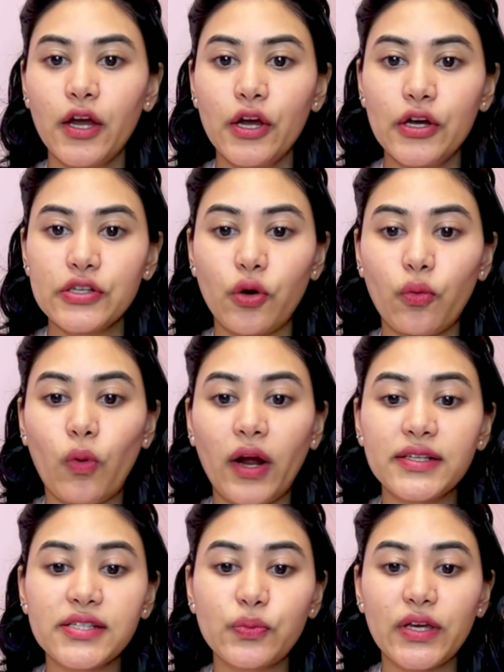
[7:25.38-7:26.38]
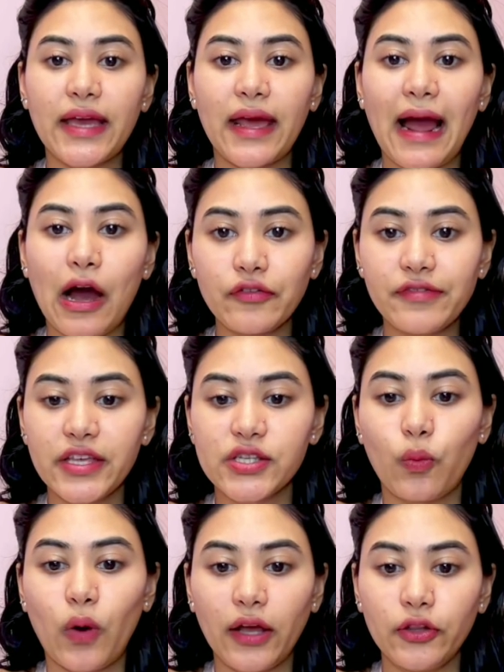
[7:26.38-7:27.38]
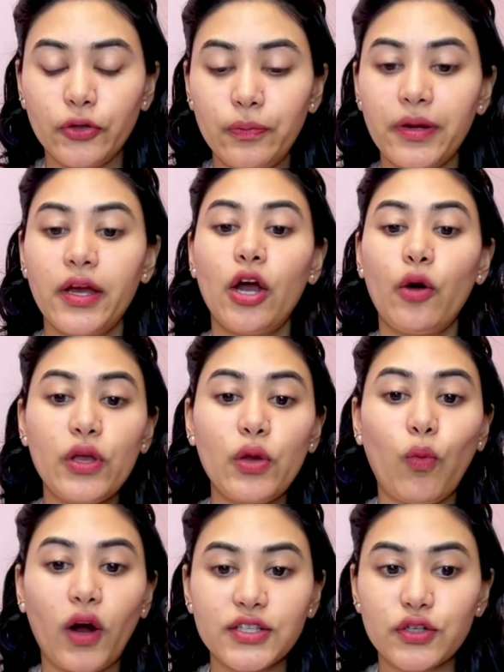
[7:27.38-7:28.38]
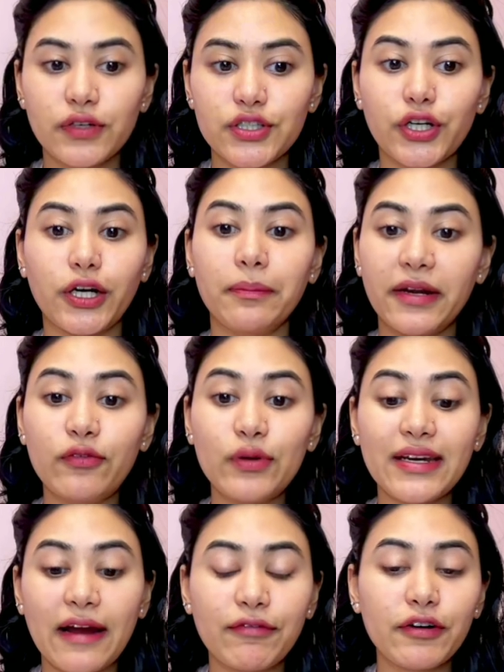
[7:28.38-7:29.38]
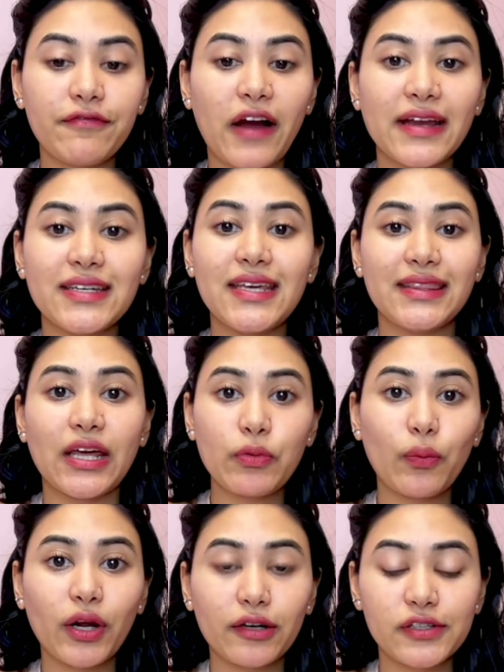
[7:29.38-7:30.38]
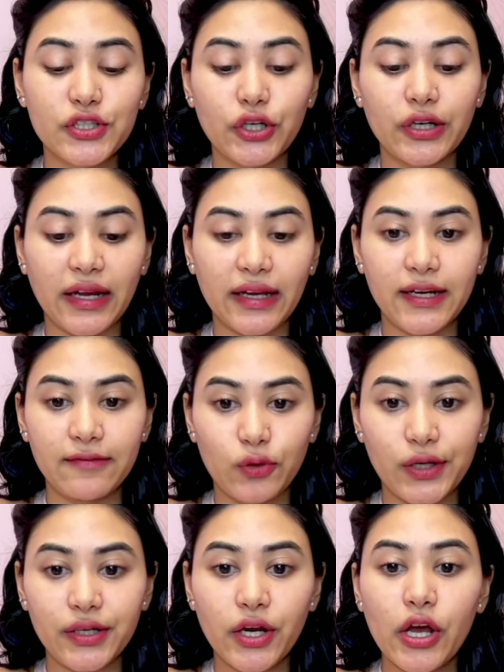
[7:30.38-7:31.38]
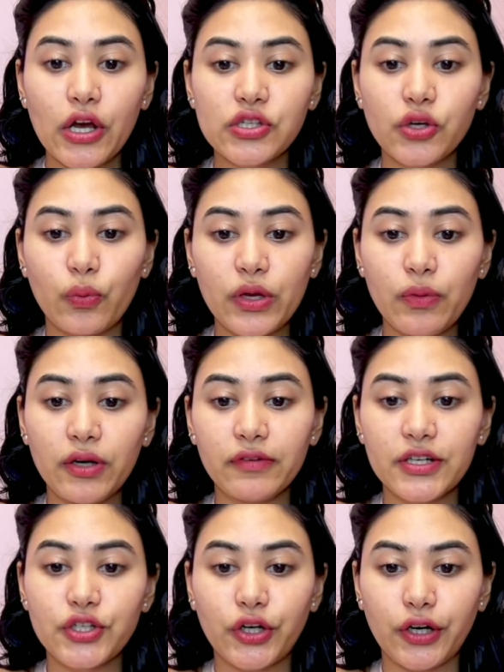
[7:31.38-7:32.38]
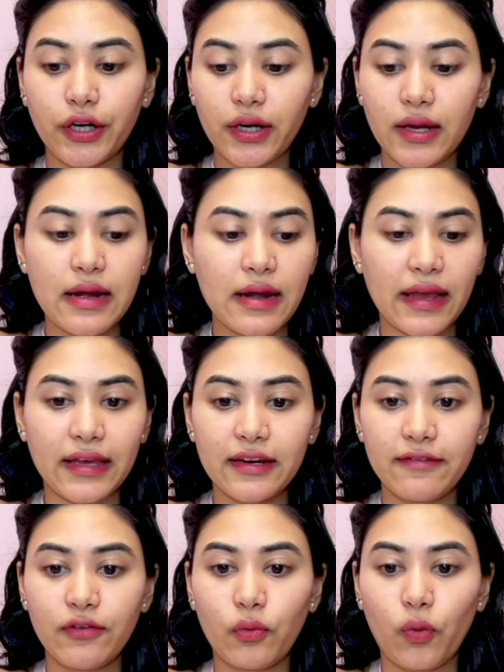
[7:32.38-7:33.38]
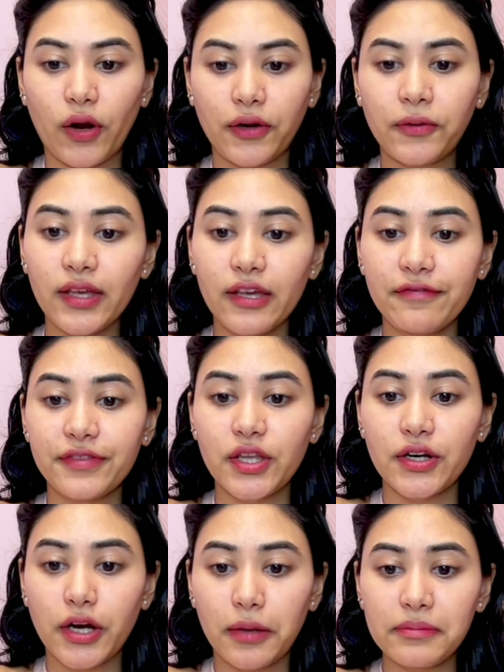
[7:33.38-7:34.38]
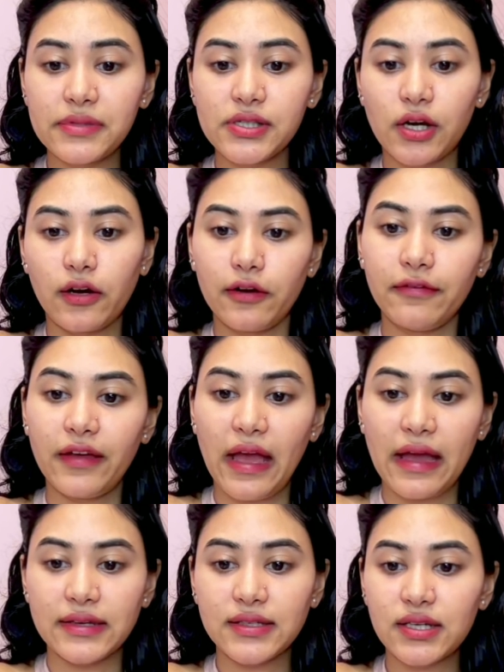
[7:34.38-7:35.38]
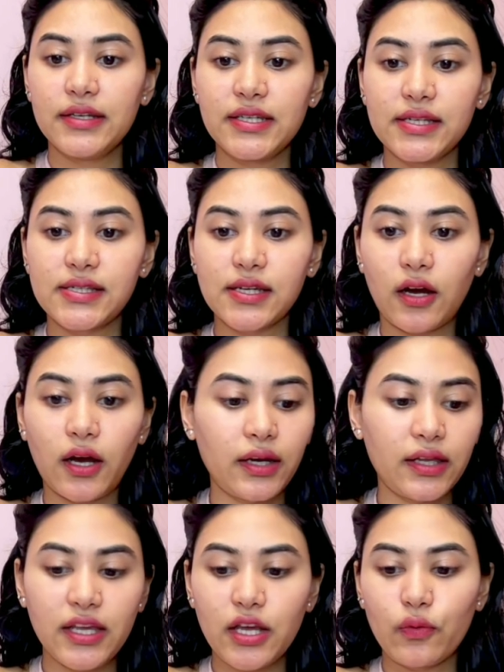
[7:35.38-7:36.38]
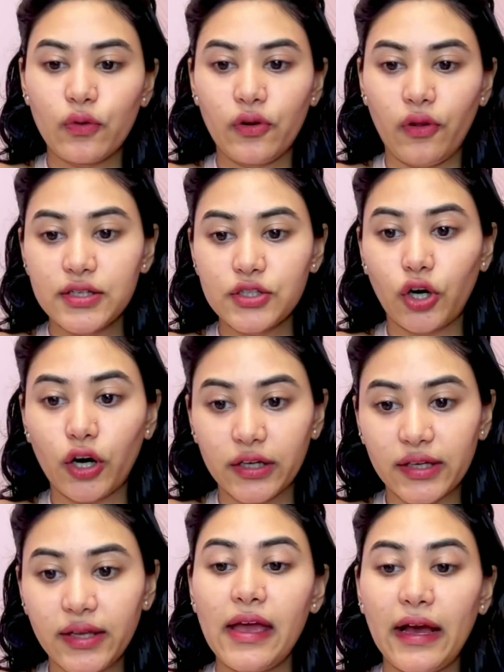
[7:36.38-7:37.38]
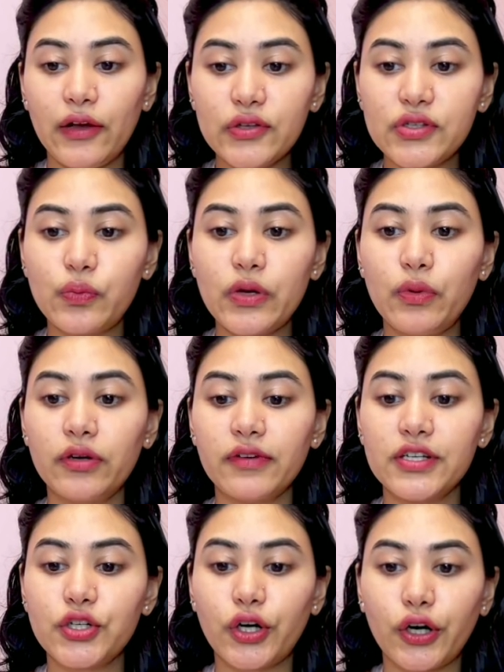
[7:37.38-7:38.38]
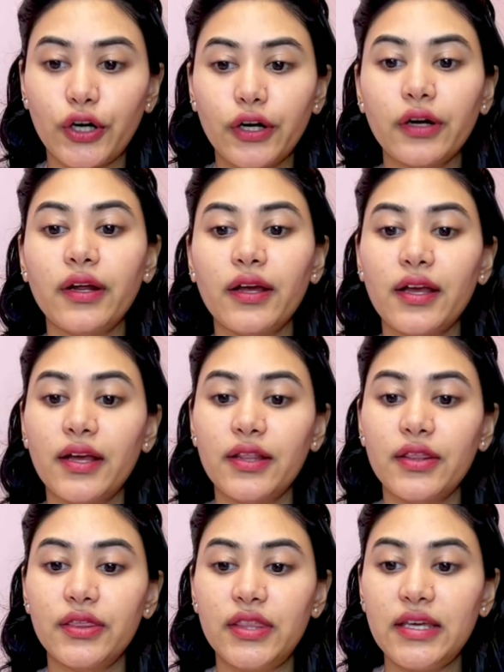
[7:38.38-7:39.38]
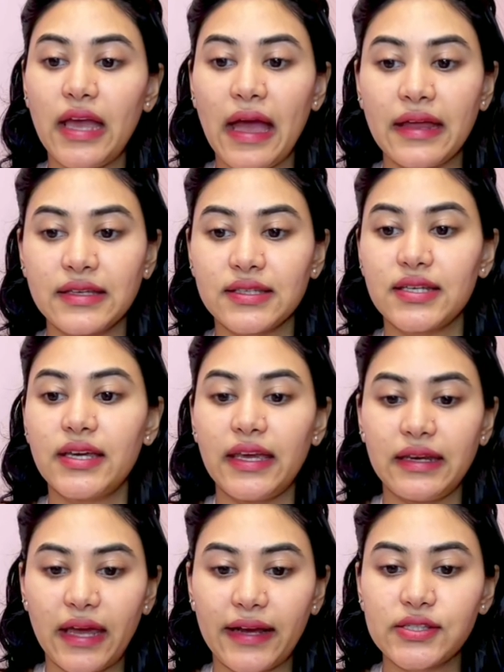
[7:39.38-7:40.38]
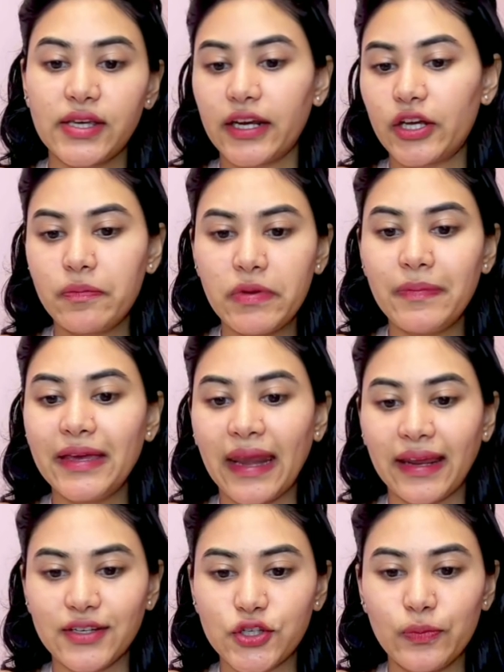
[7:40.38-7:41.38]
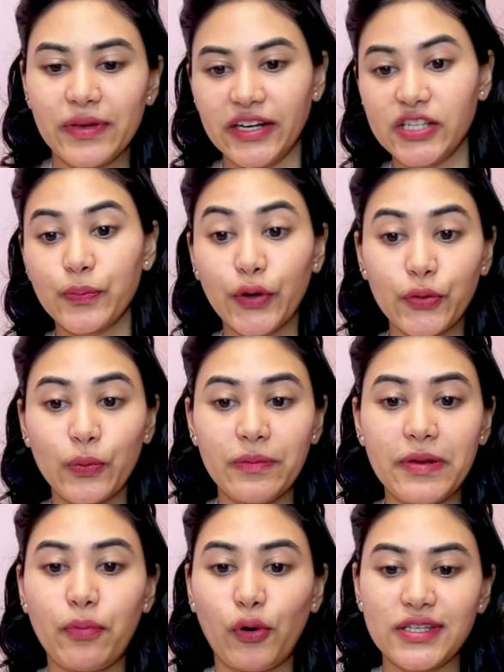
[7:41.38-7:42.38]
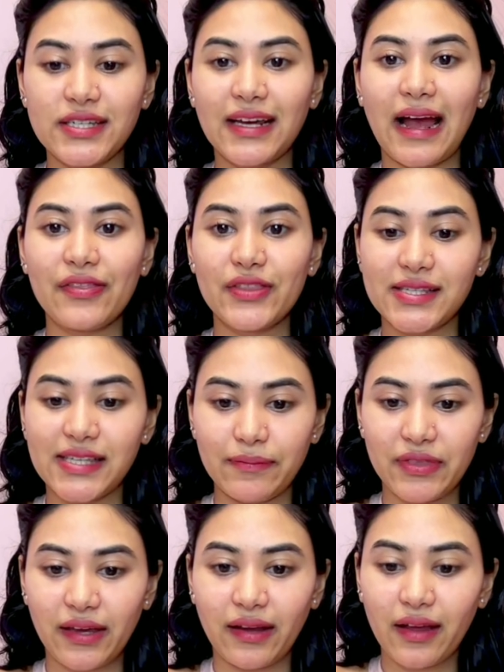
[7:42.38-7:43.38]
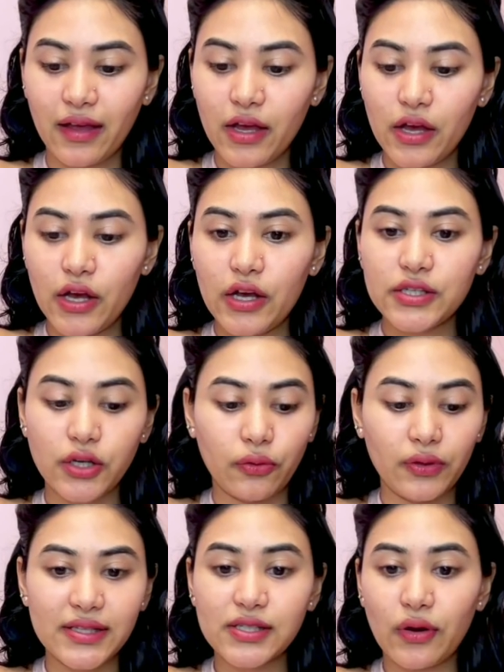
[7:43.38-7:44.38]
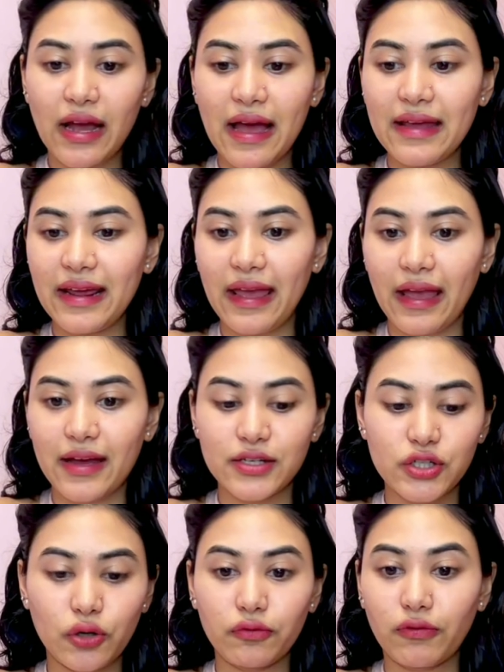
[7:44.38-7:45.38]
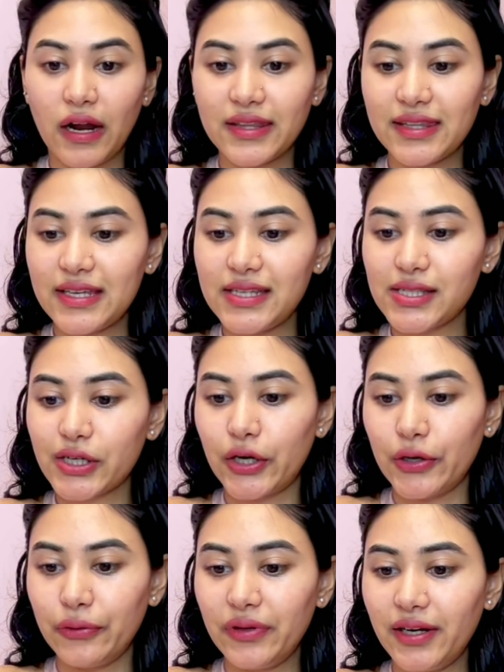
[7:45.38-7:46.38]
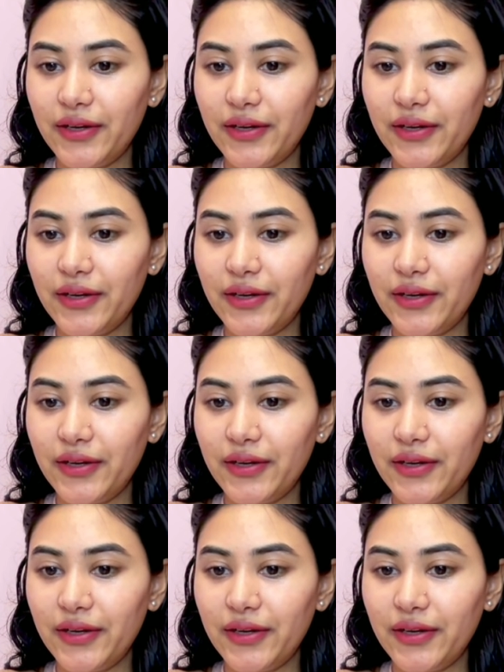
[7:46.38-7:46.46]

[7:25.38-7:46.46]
So once we get out of this while loop, we want to return. But if we never find it, then we want to return negative 1. So we would return negative 1 if the nums of end does not equal target, else we would return the end index. And it could be beginning too, because both would be pointing at the same thing. So let's go ahead and run this code.